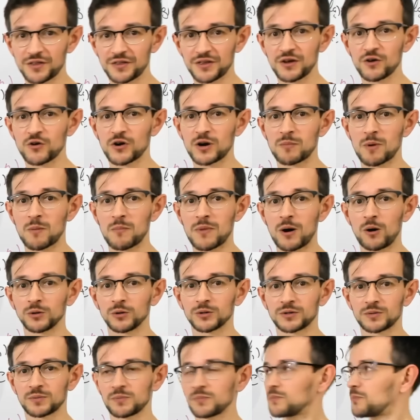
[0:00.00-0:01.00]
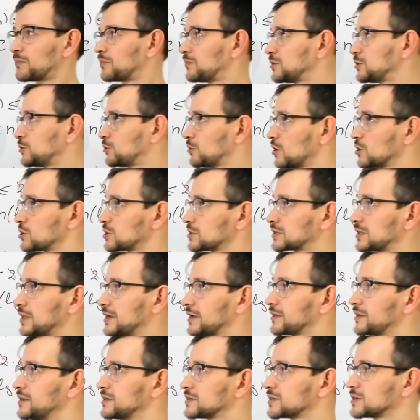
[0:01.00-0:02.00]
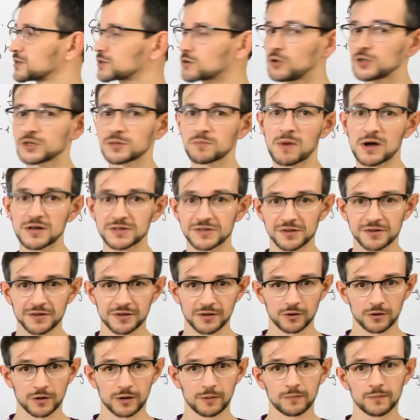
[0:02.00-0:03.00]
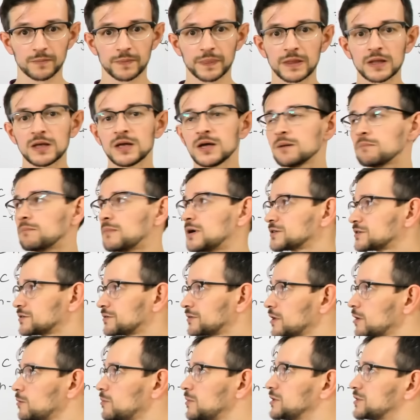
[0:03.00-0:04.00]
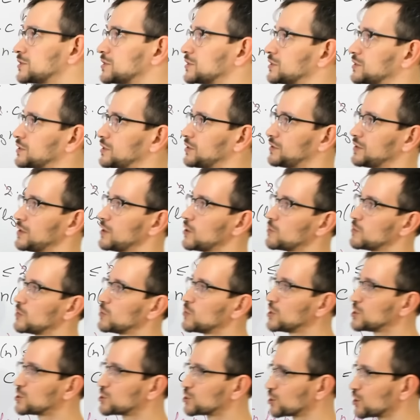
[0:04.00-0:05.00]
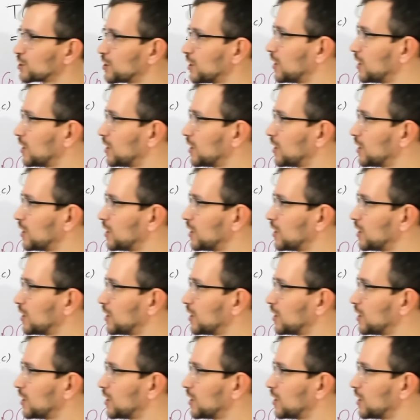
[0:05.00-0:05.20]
theorem about situations like this. It's called the master theorem. Master theorem is the theorem which